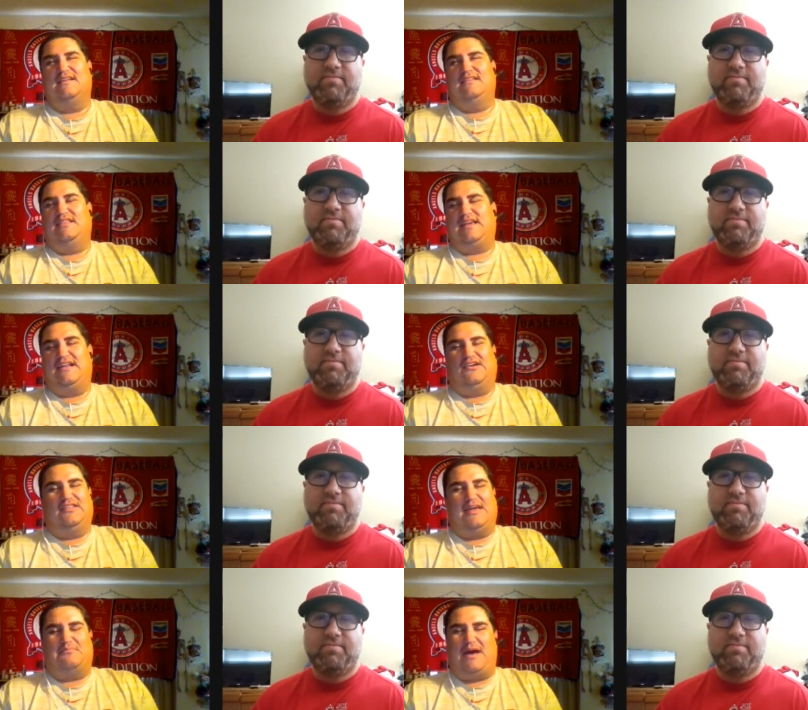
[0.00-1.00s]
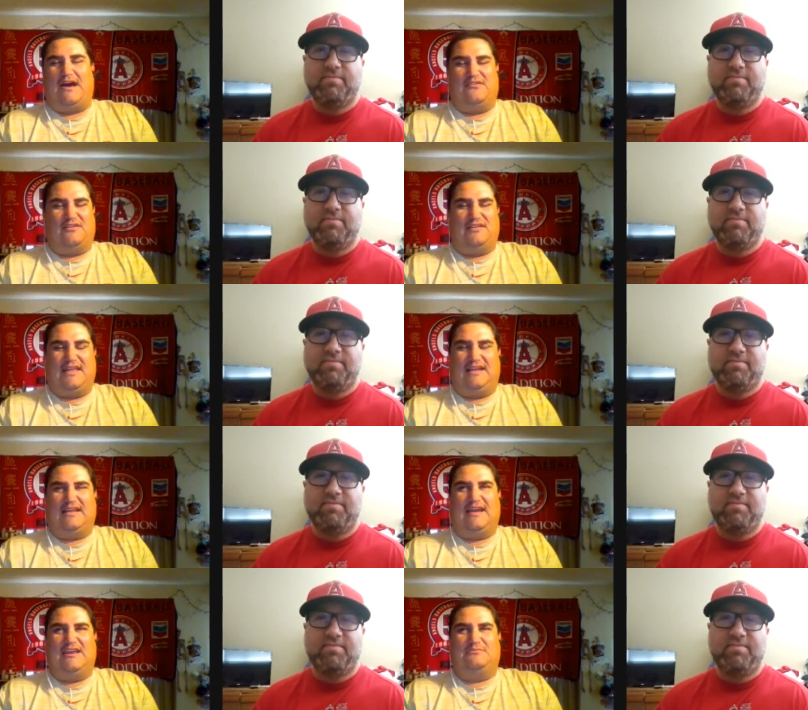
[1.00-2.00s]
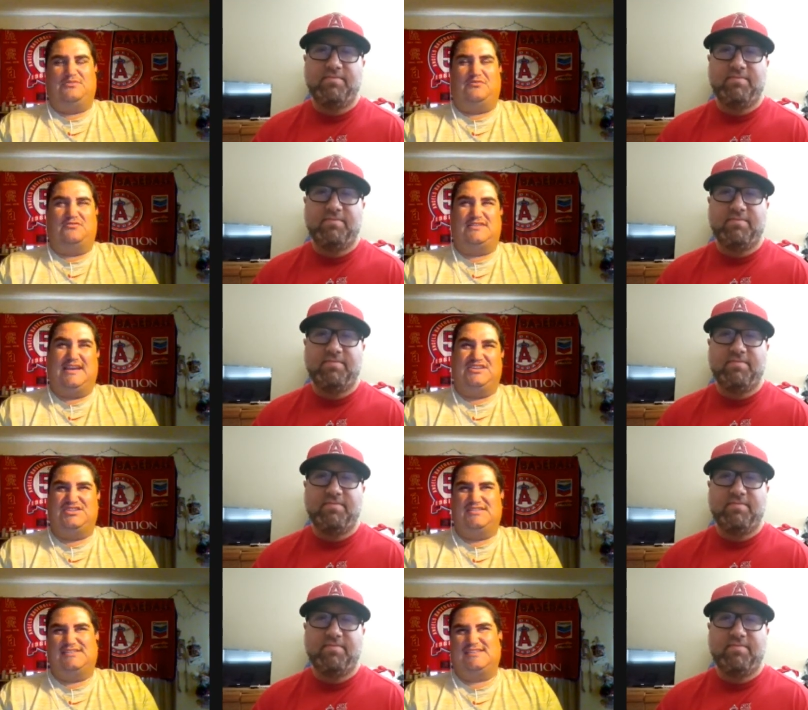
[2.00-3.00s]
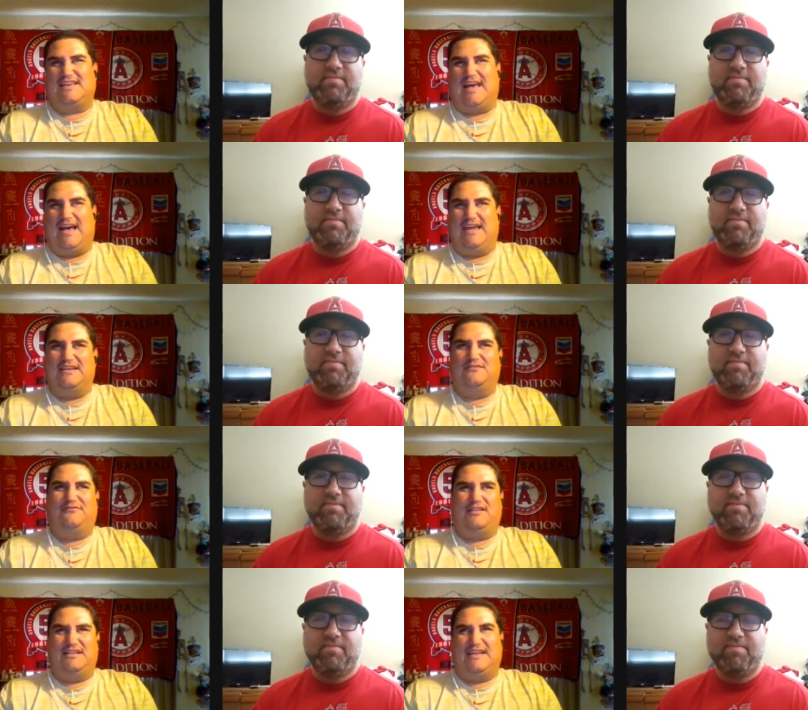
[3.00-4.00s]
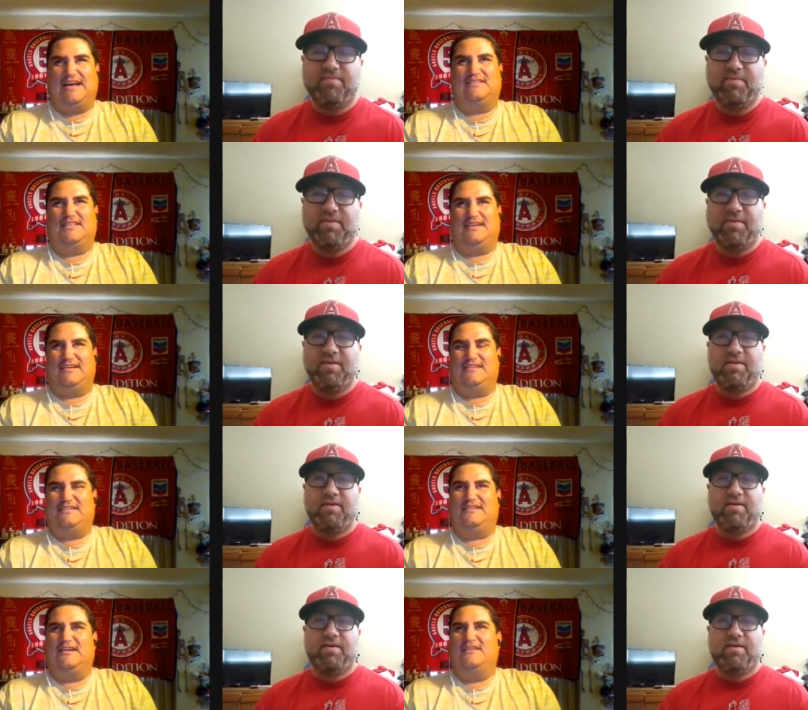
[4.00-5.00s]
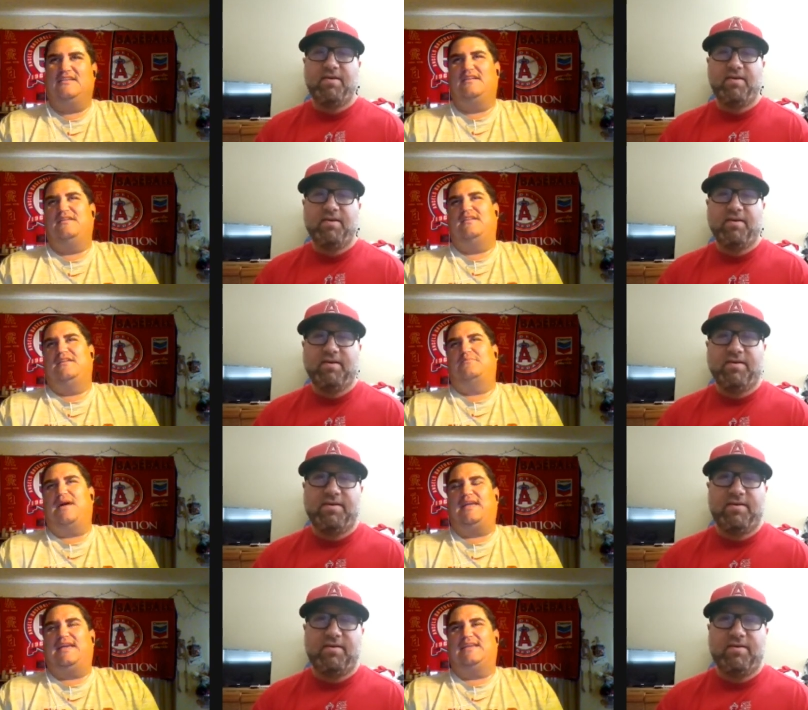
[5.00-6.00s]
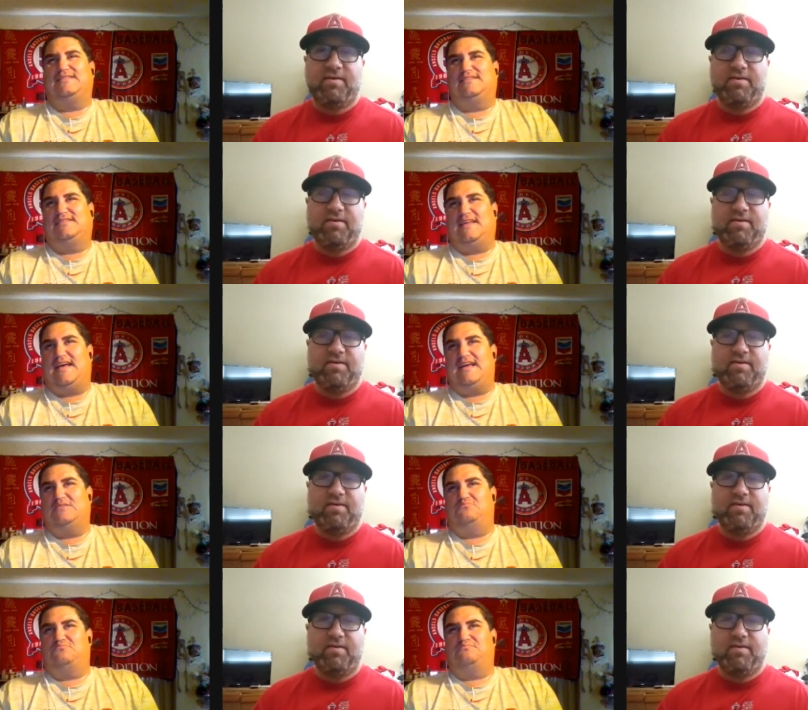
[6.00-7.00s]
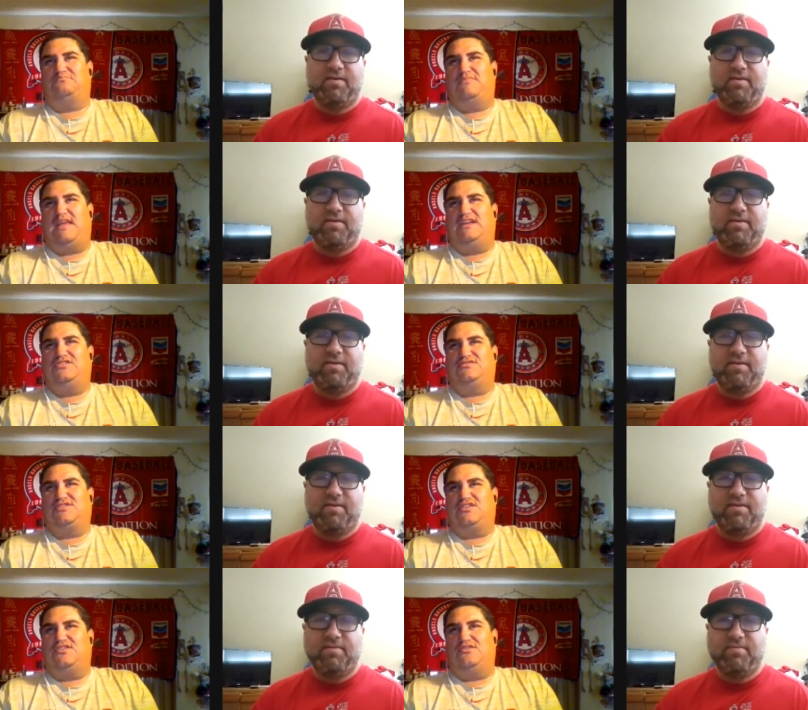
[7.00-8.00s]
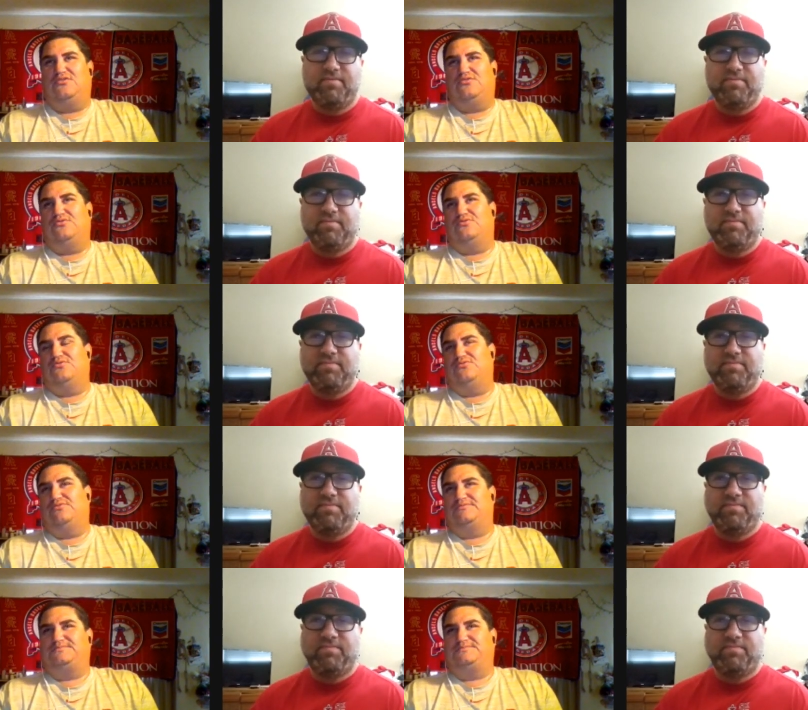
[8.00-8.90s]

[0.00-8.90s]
Speaker 1: they got all that power in that lineup. The rotation's kind of filling out there. My guess is that the Angels go